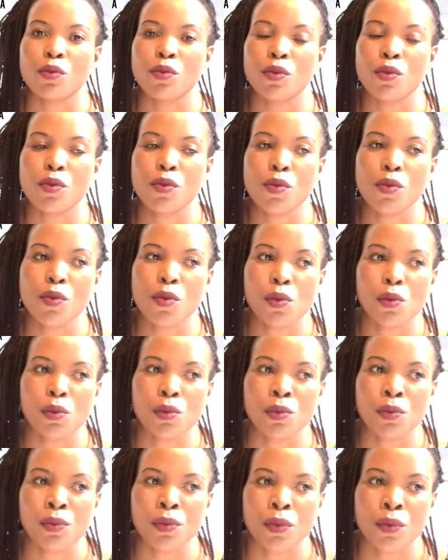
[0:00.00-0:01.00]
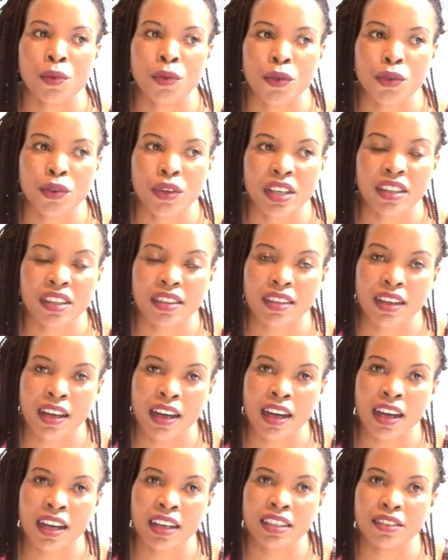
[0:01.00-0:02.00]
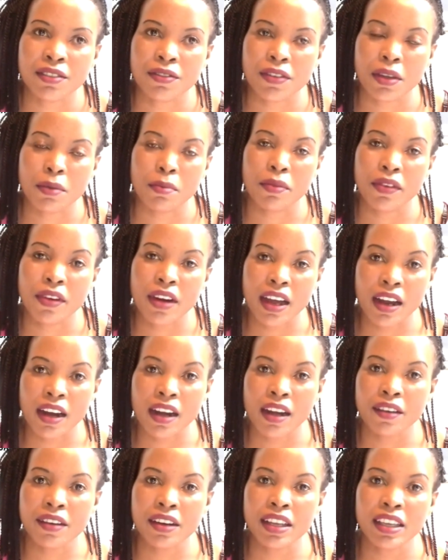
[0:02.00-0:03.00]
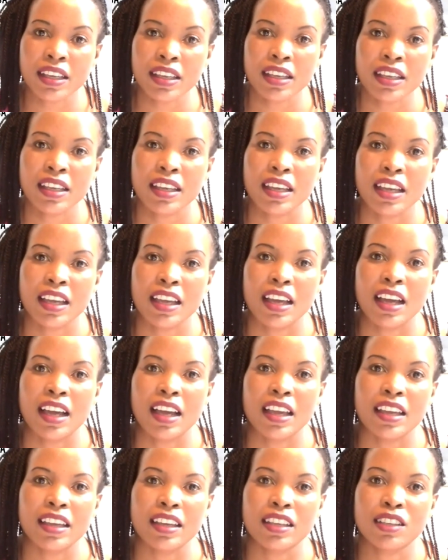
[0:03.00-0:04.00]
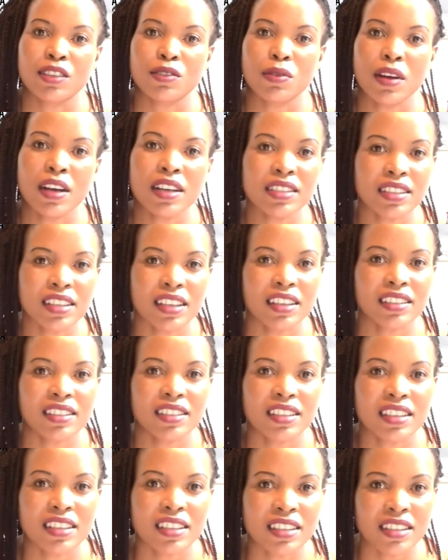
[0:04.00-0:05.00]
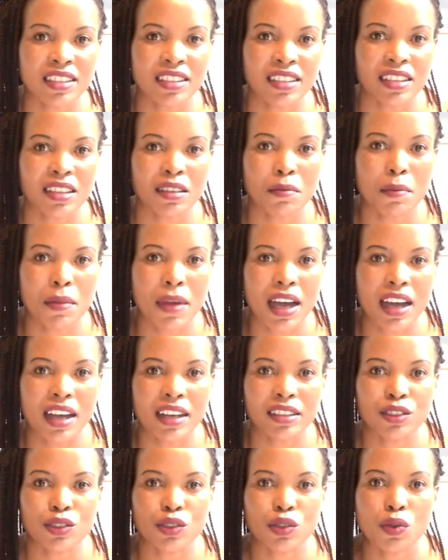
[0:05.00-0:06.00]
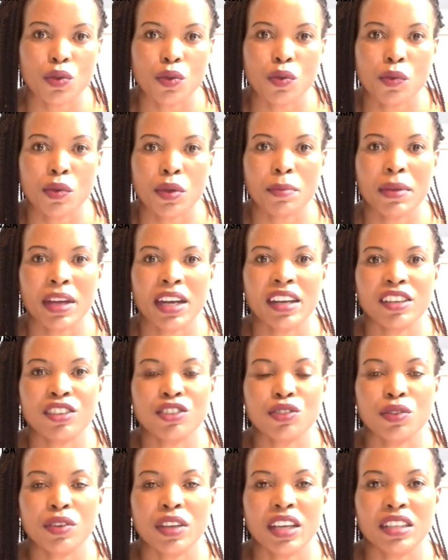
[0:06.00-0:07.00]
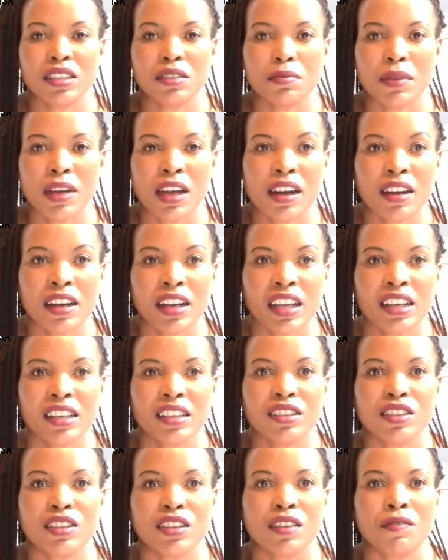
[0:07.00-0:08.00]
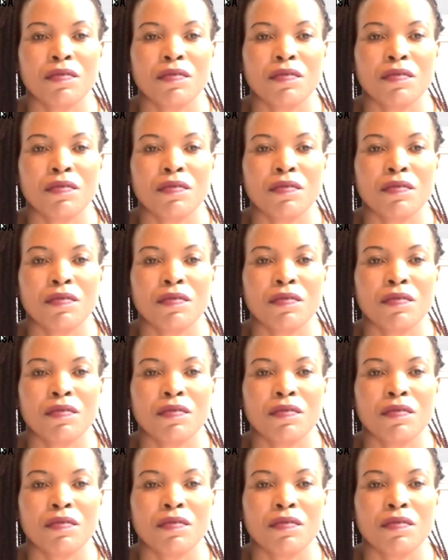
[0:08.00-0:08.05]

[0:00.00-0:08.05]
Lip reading: 23rd February. It wasn't easy, but we managed to get married.